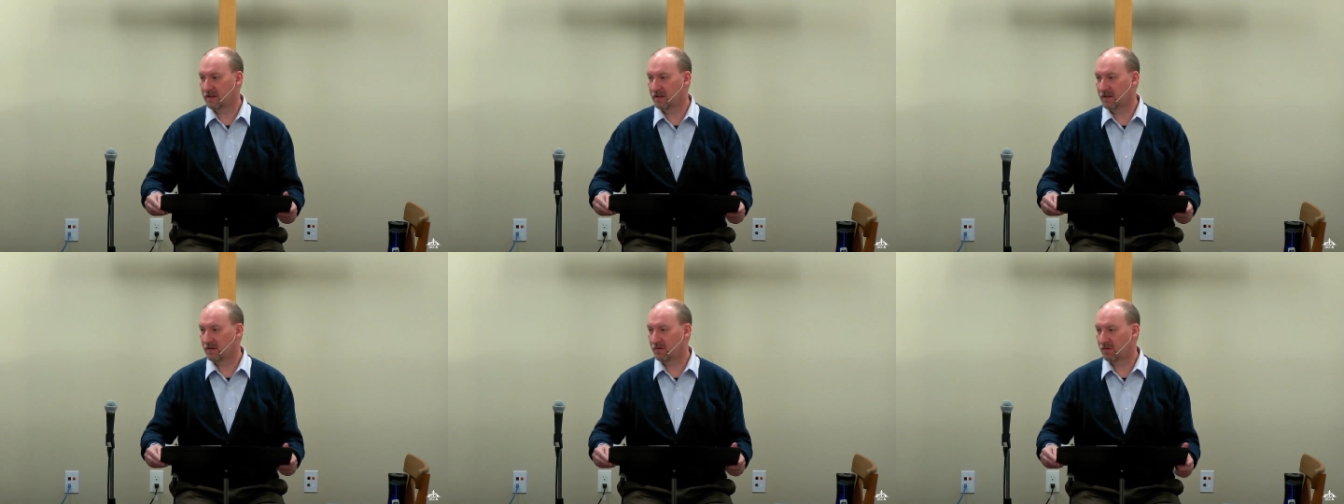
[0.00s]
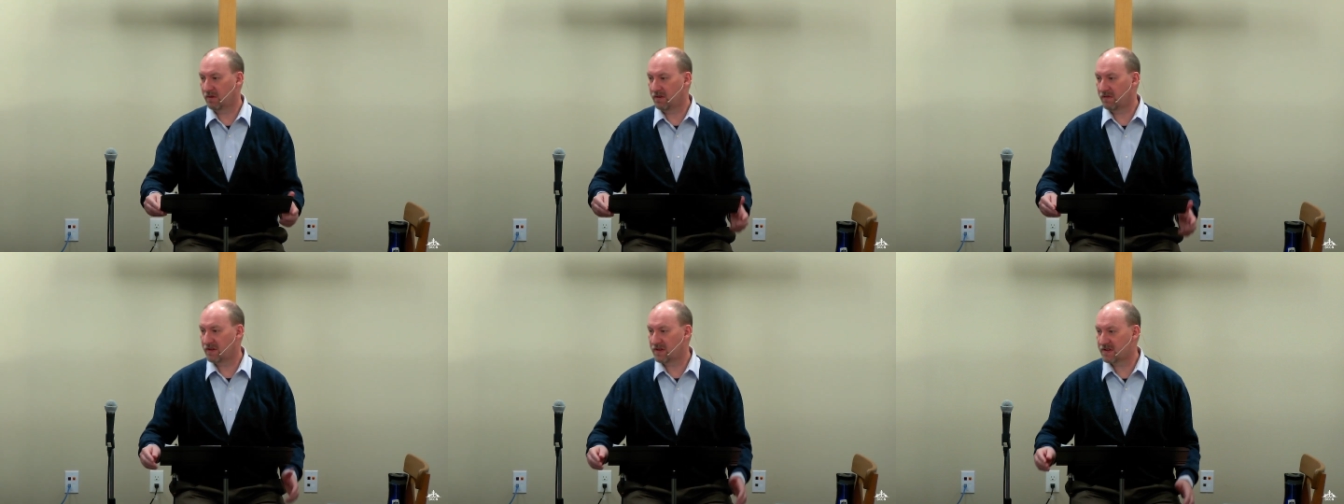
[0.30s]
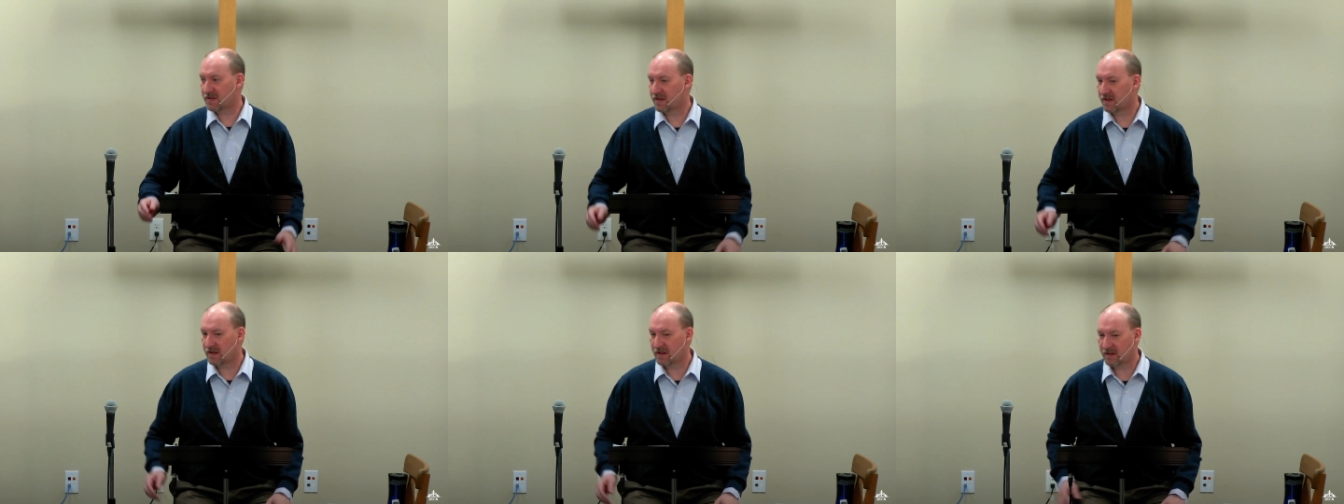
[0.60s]
we
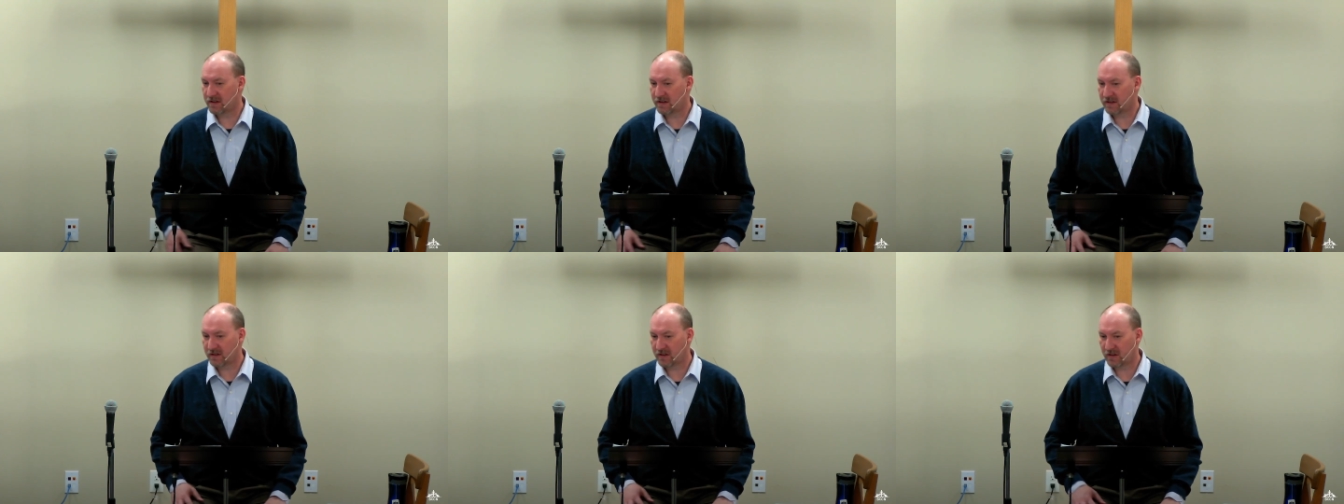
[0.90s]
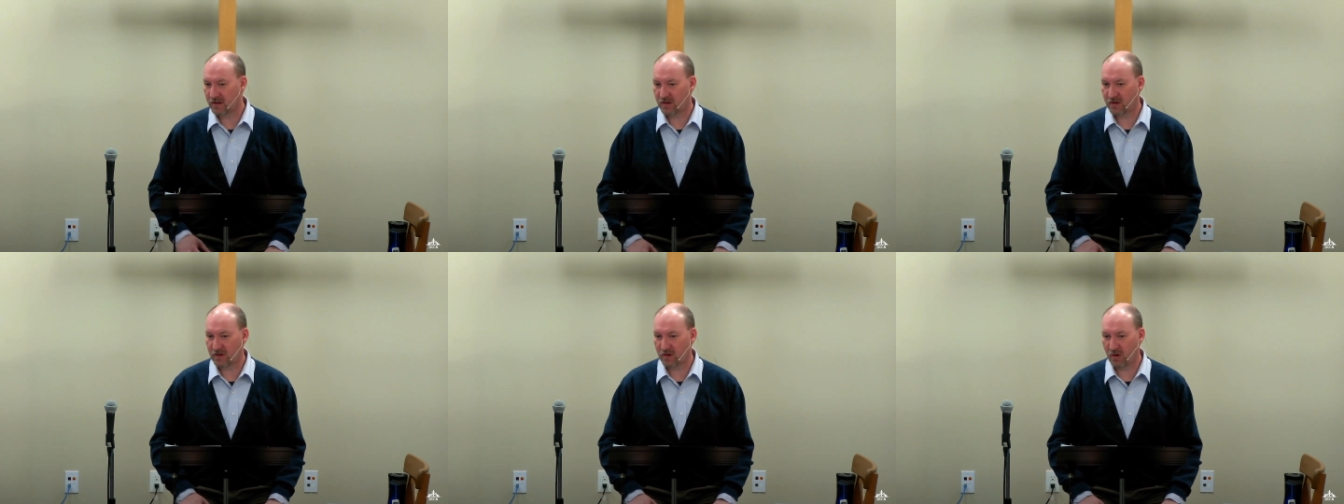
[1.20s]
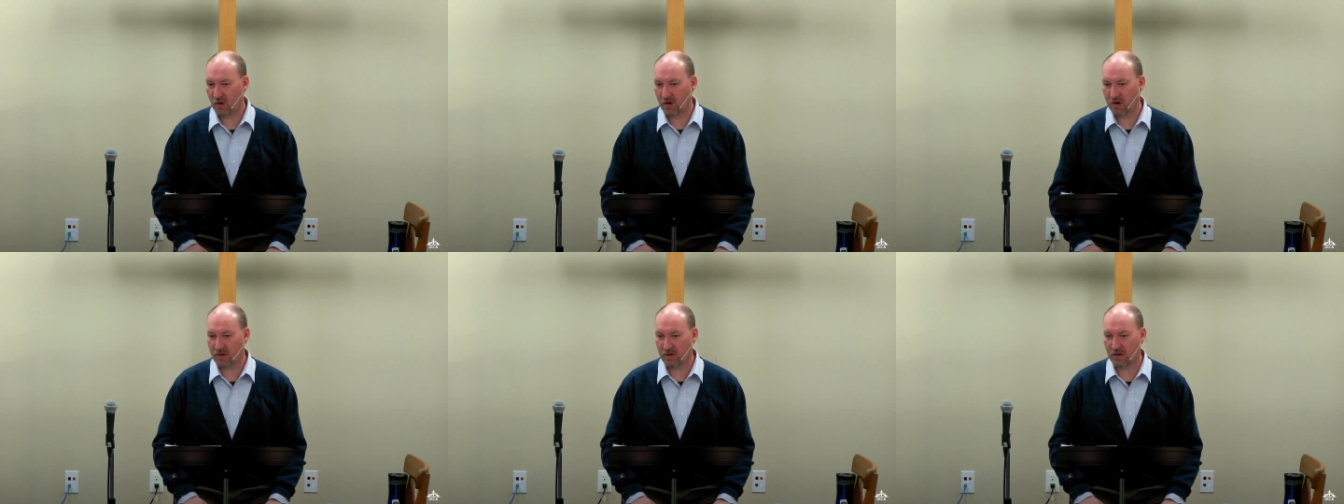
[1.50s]
visited
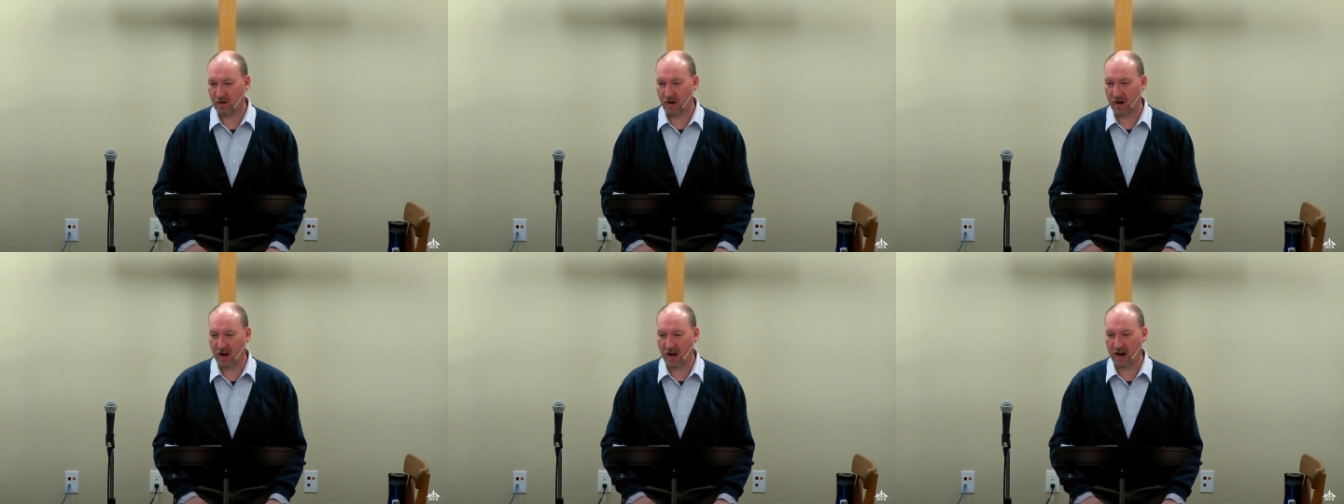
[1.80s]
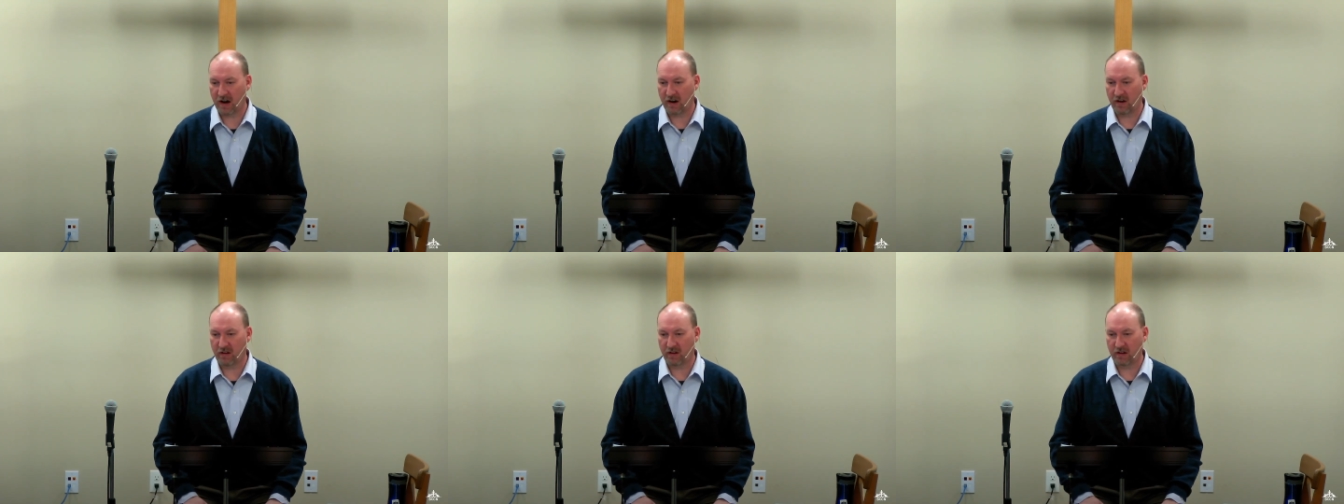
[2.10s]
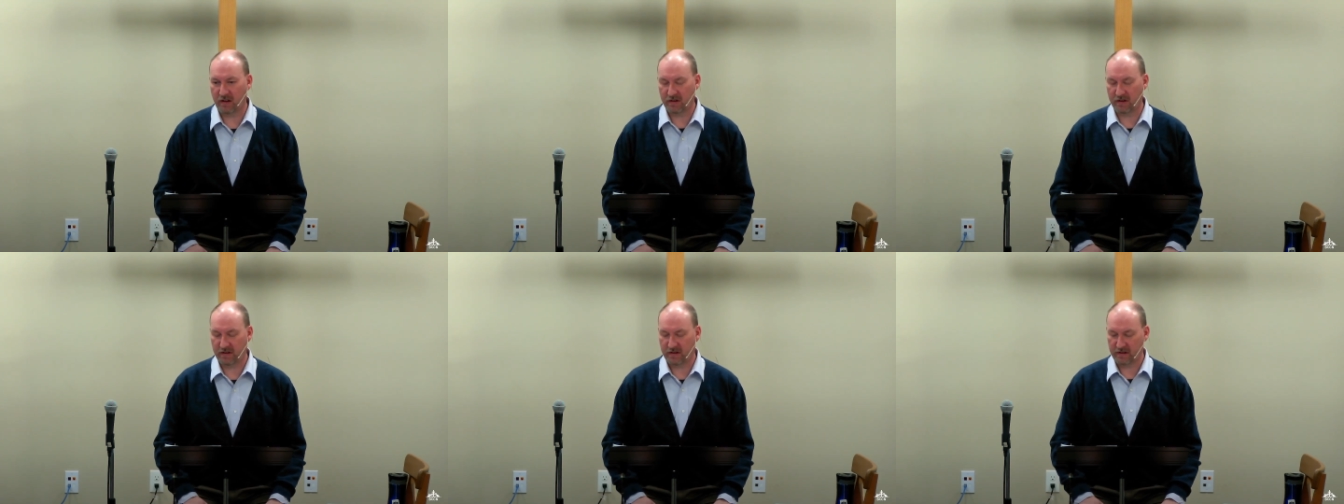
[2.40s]
Northern
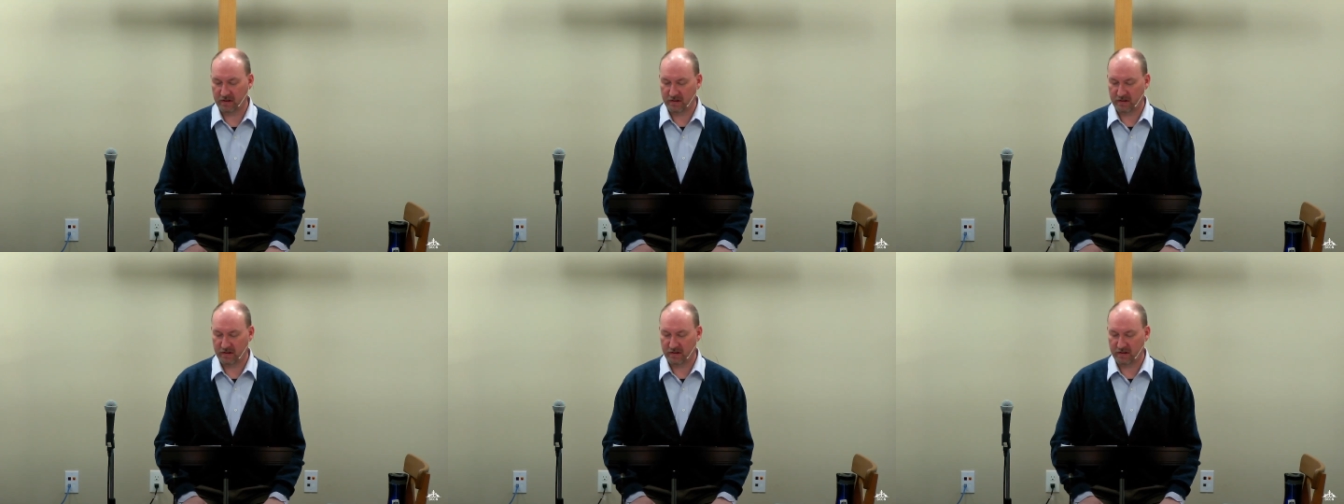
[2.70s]
Ireland,